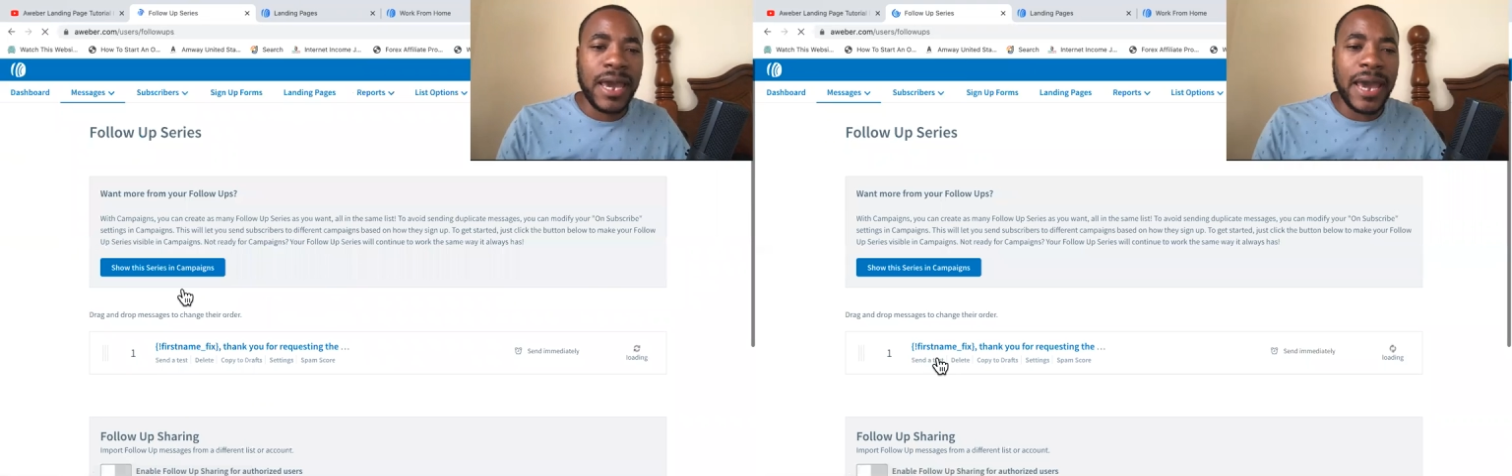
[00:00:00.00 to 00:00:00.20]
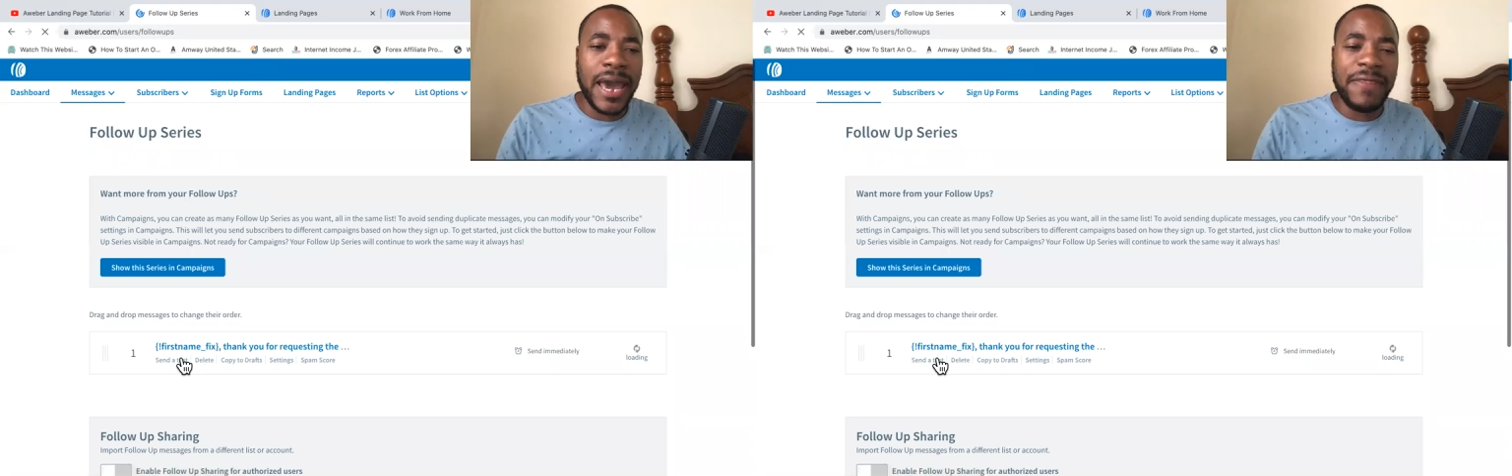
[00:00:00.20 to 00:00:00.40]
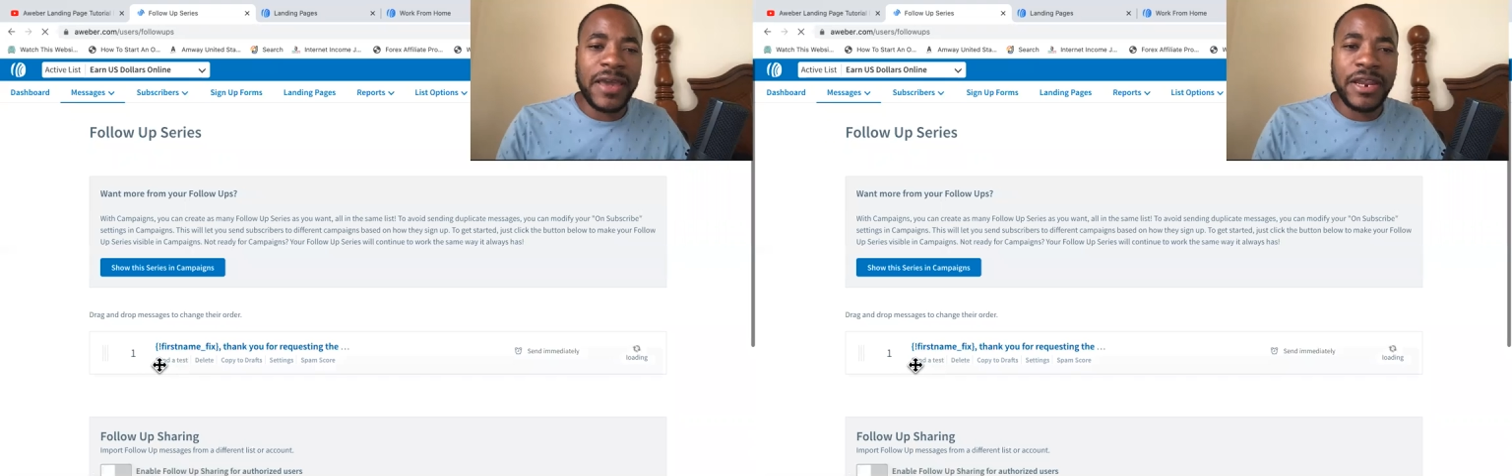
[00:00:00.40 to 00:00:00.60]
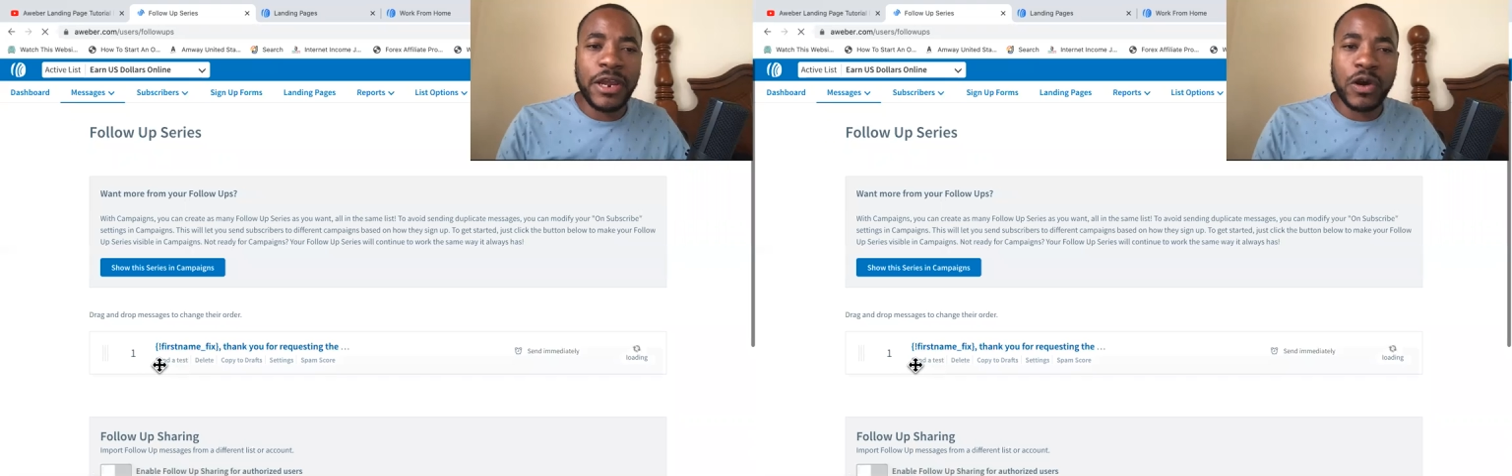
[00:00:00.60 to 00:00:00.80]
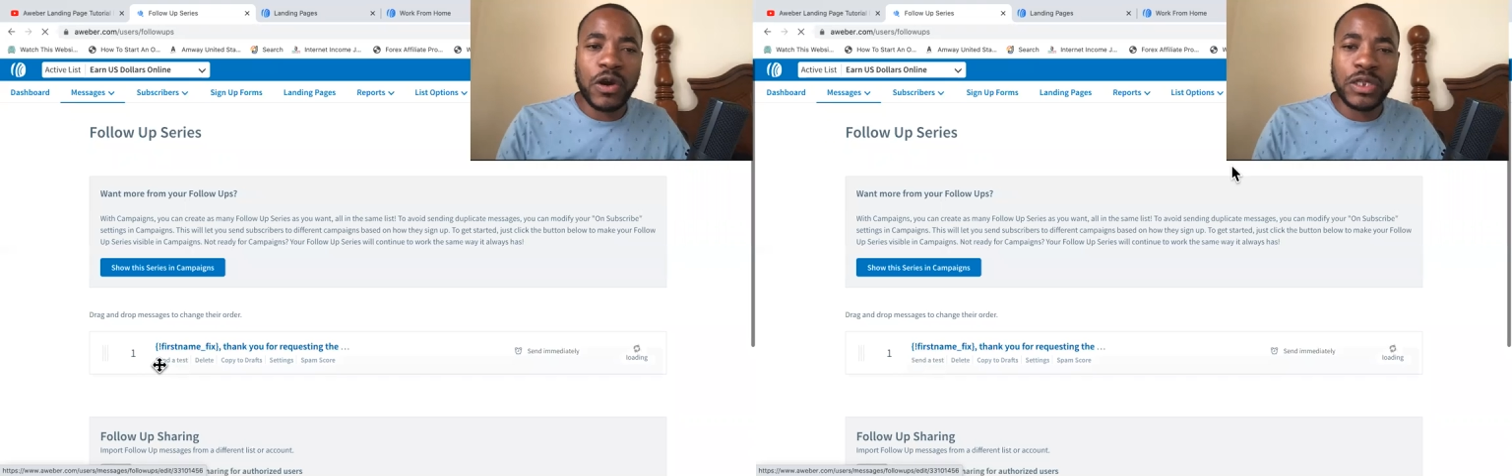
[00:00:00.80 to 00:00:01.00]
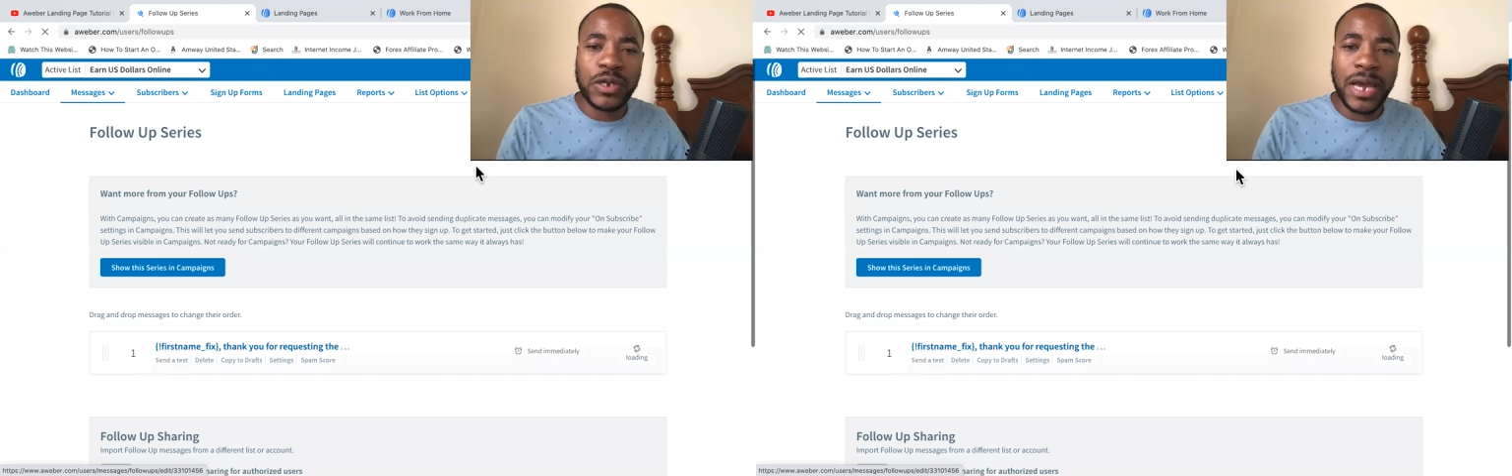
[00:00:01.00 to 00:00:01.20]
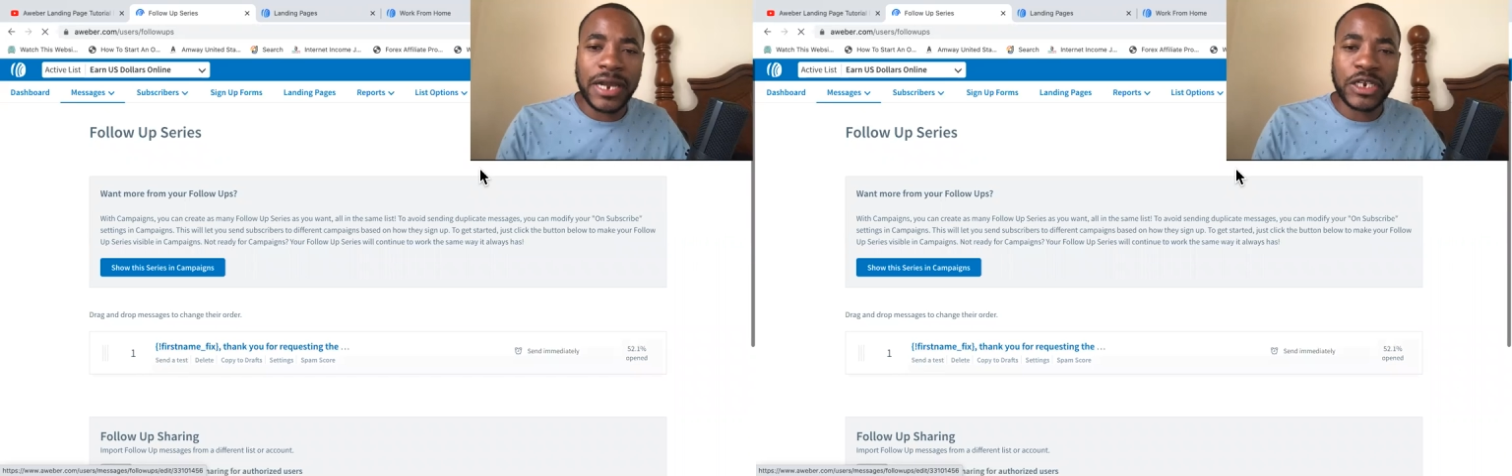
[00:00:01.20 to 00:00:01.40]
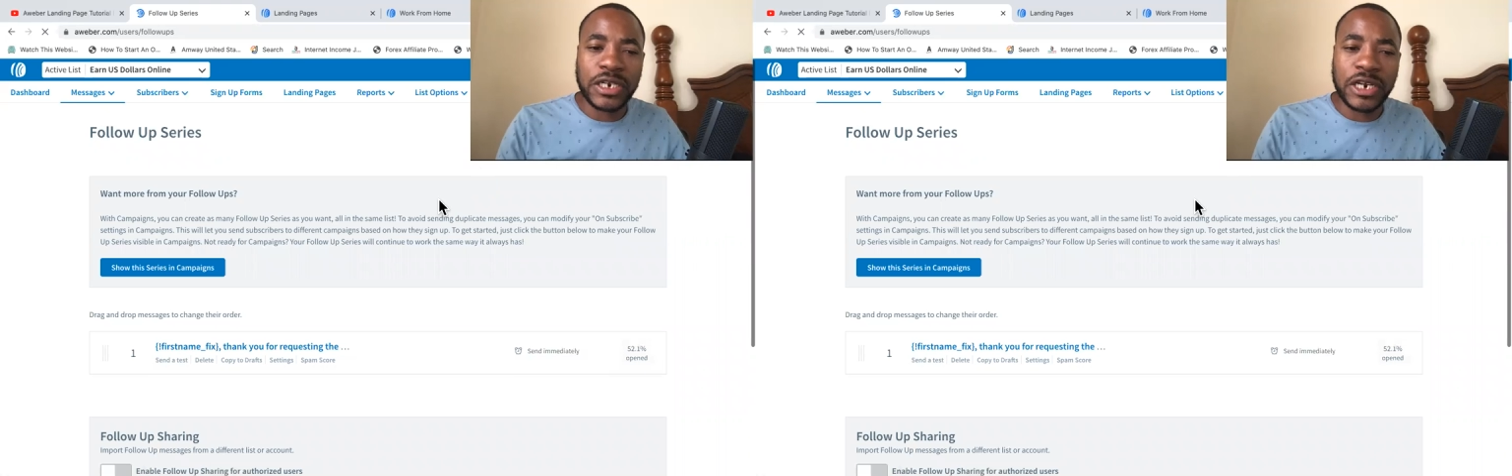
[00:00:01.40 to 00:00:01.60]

And then you're going to actually